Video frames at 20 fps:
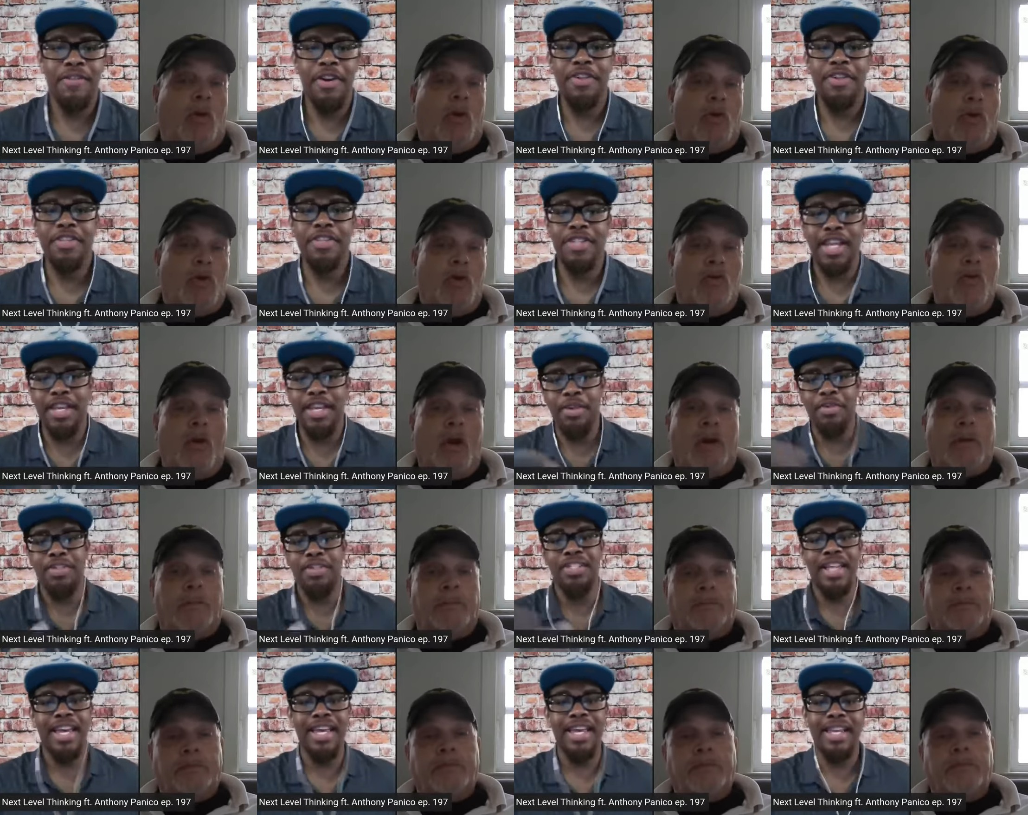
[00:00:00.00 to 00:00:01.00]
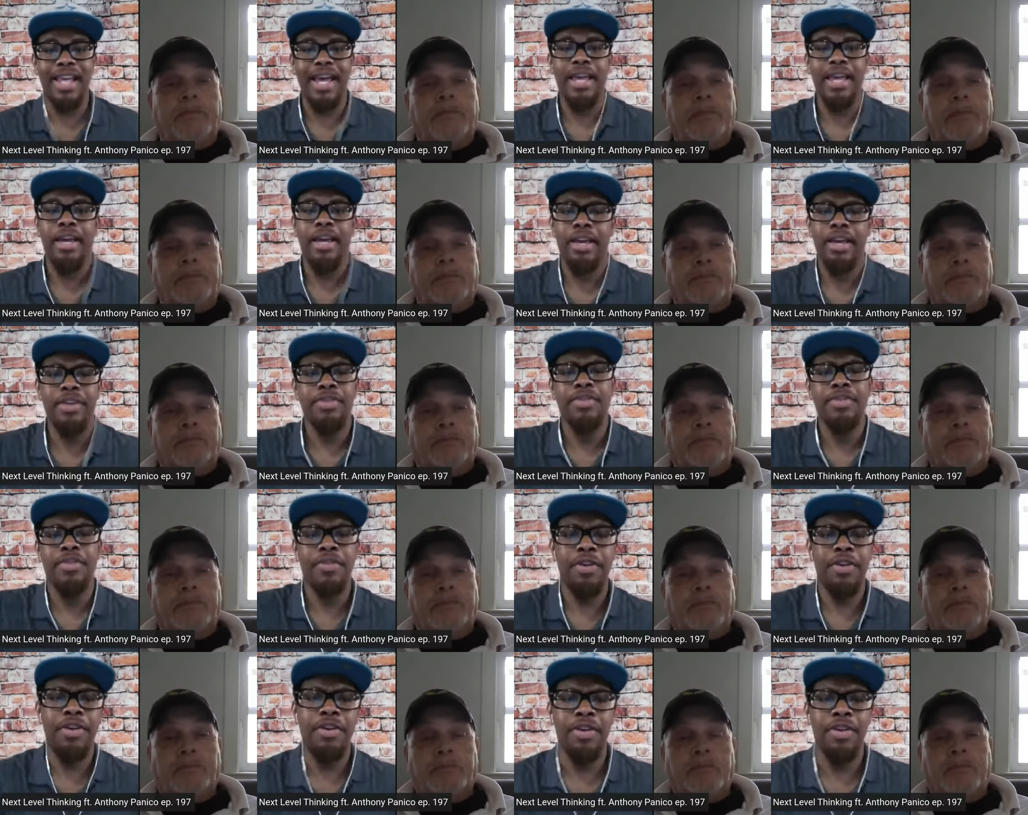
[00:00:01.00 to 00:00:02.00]
Speaker 1: Well, versus sure. like you were saying, like here's a
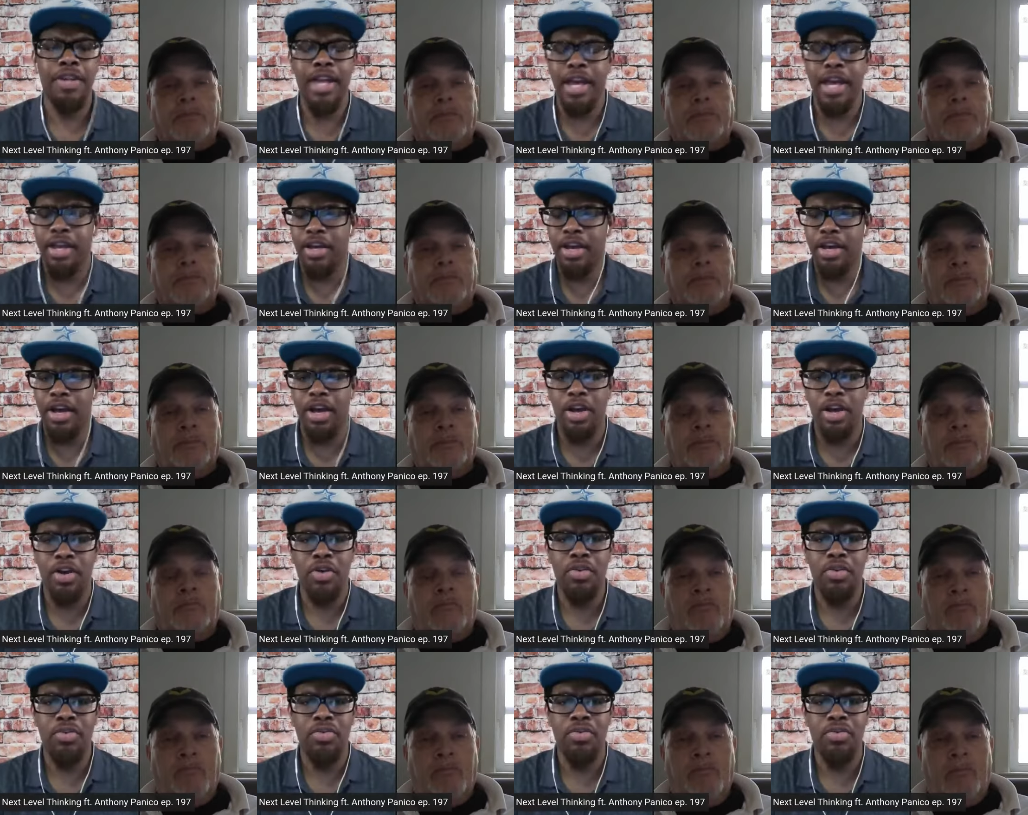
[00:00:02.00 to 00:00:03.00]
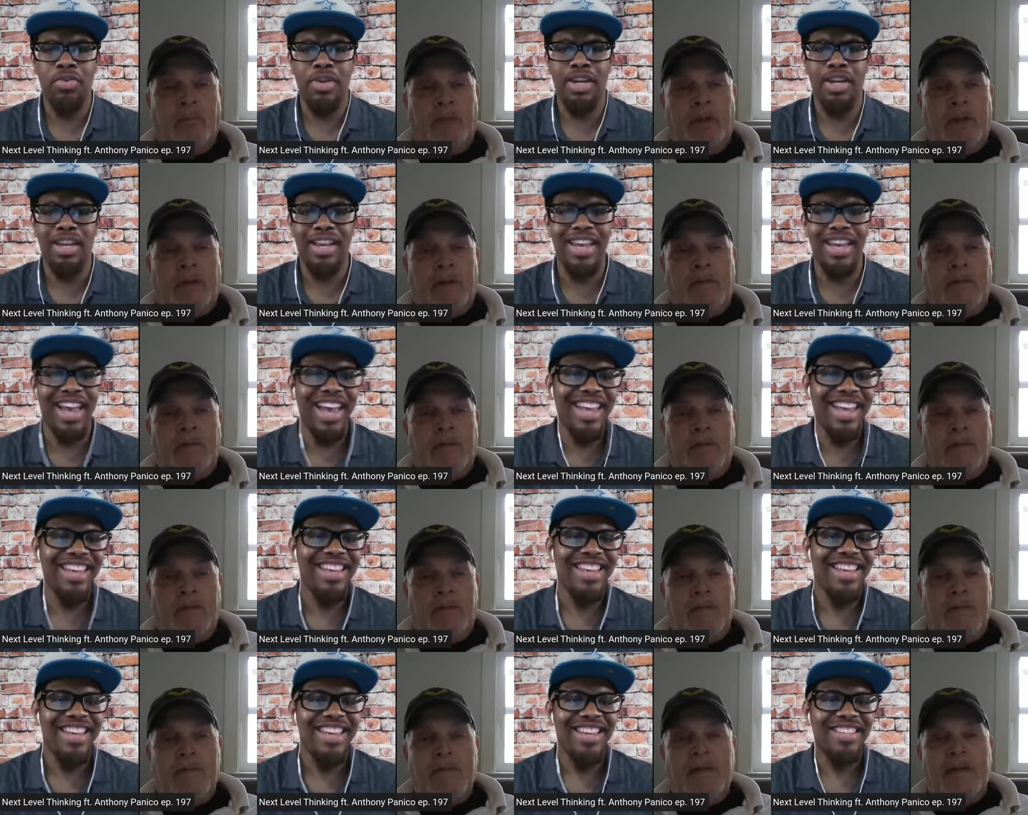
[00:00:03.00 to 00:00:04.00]
referral, and you're like,
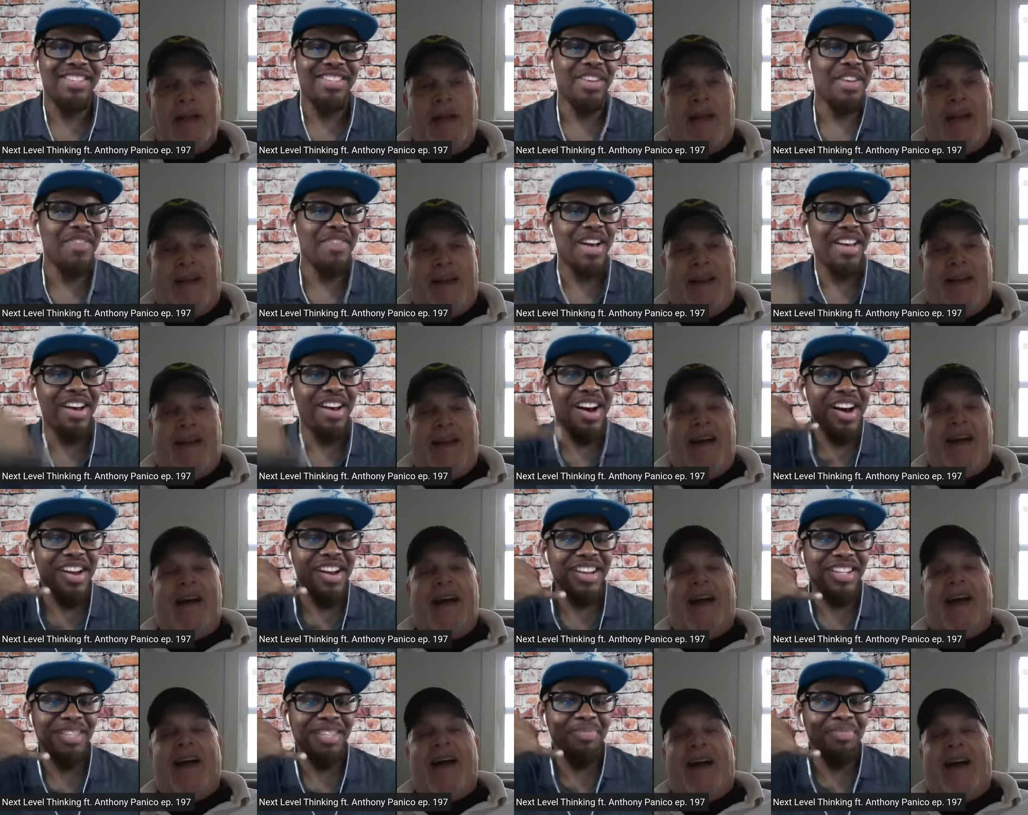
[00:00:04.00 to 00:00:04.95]
okay. So if I call